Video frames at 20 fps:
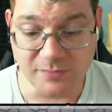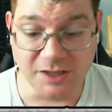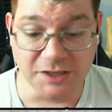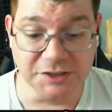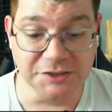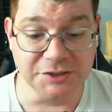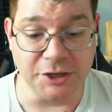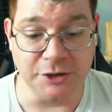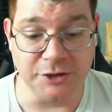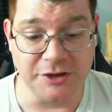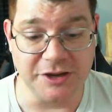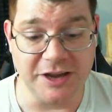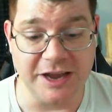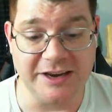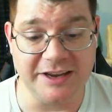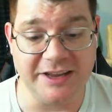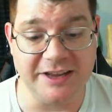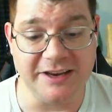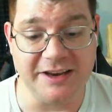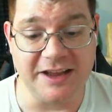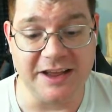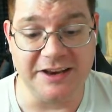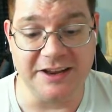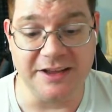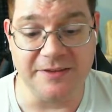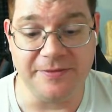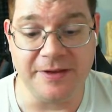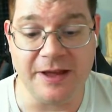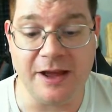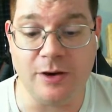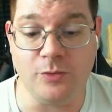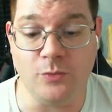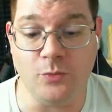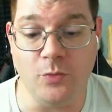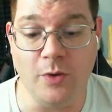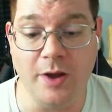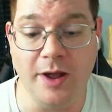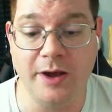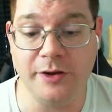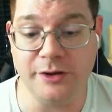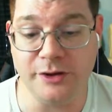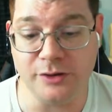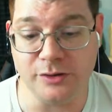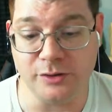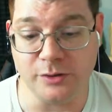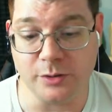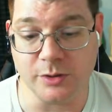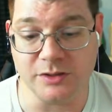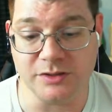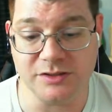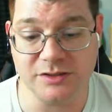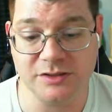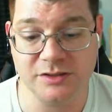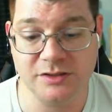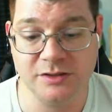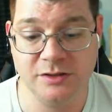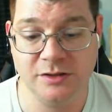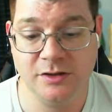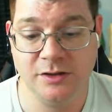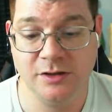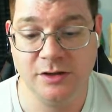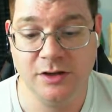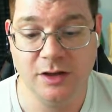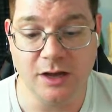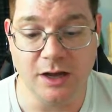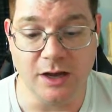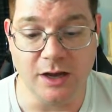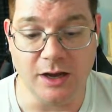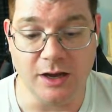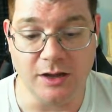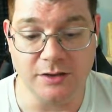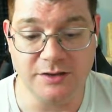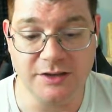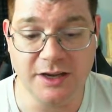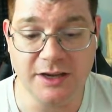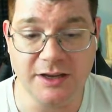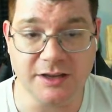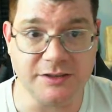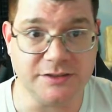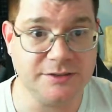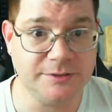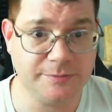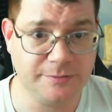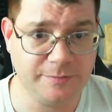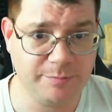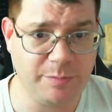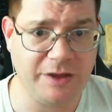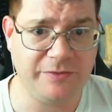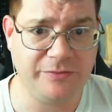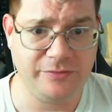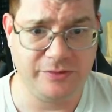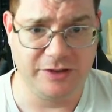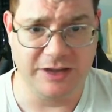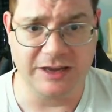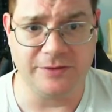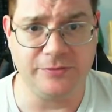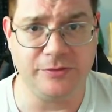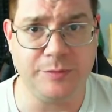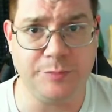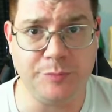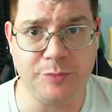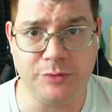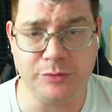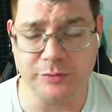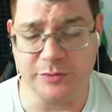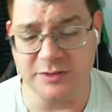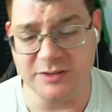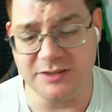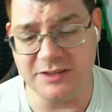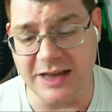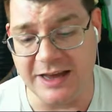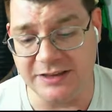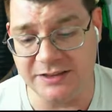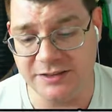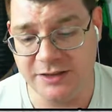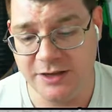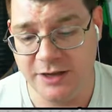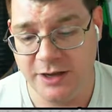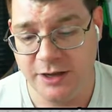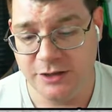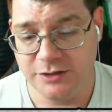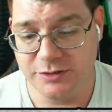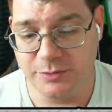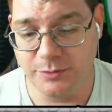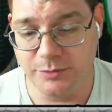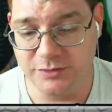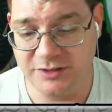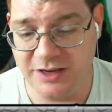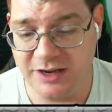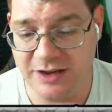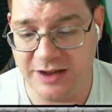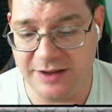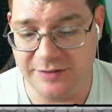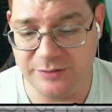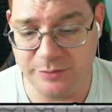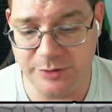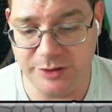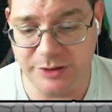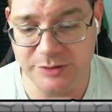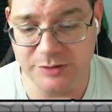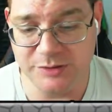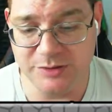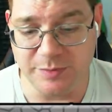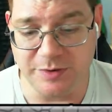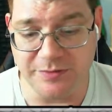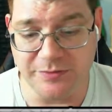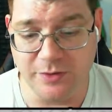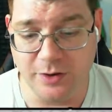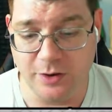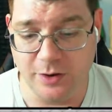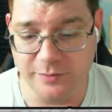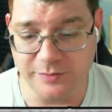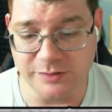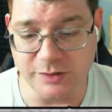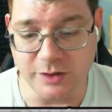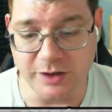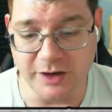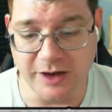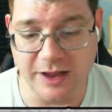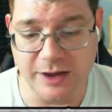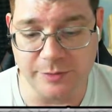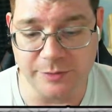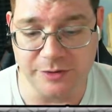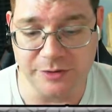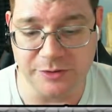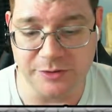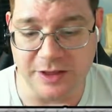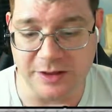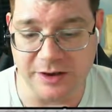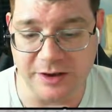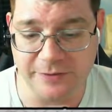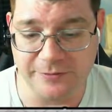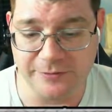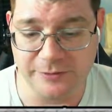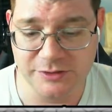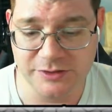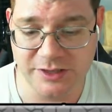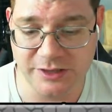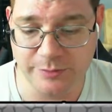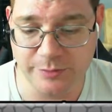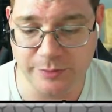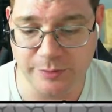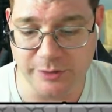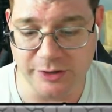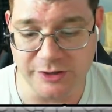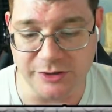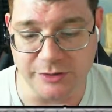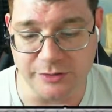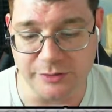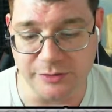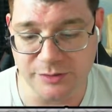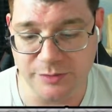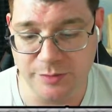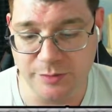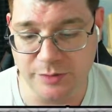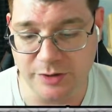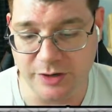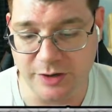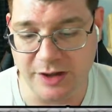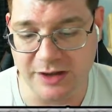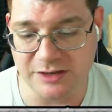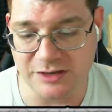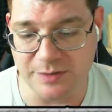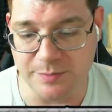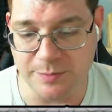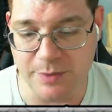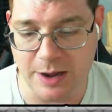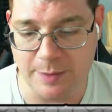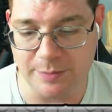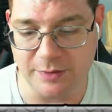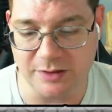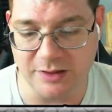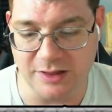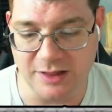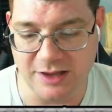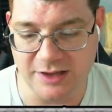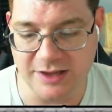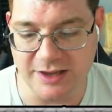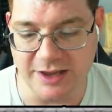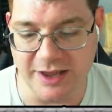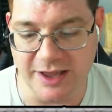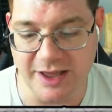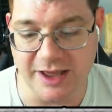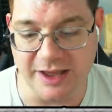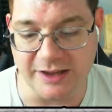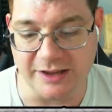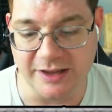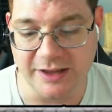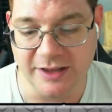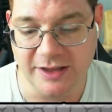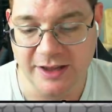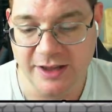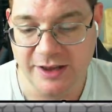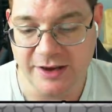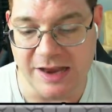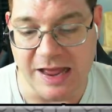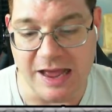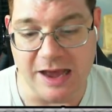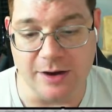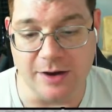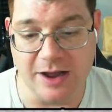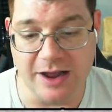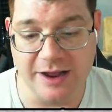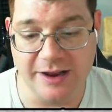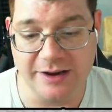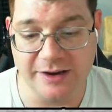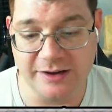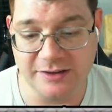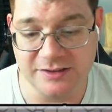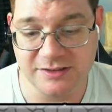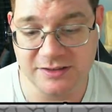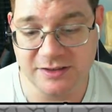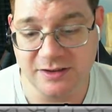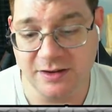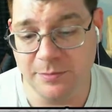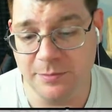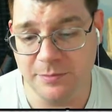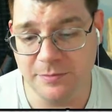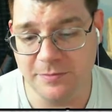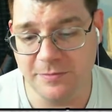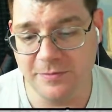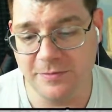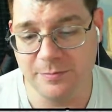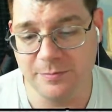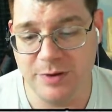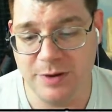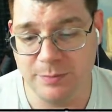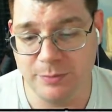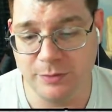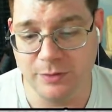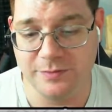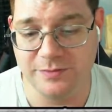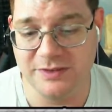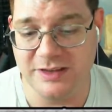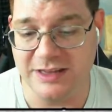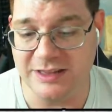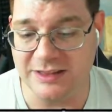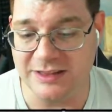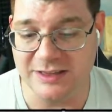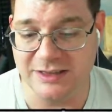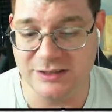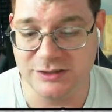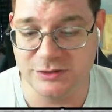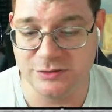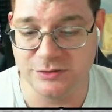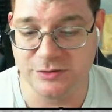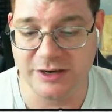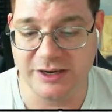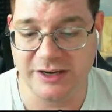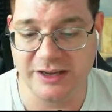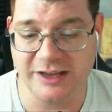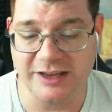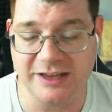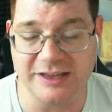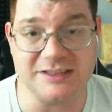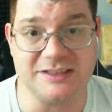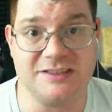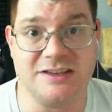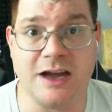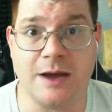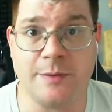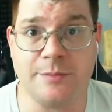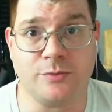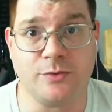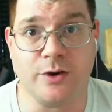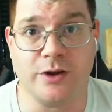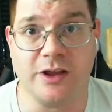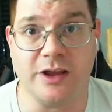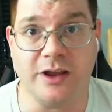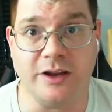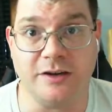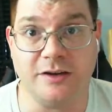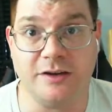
so you can kind of get an idea of how well yours uh, does by kind of flipping through the stats. So we'll see after we do some evolves on how we do that. Now, first thing we want to do is we want to actually pop a lucky egg. Now, I some people have said this trick has stopped working.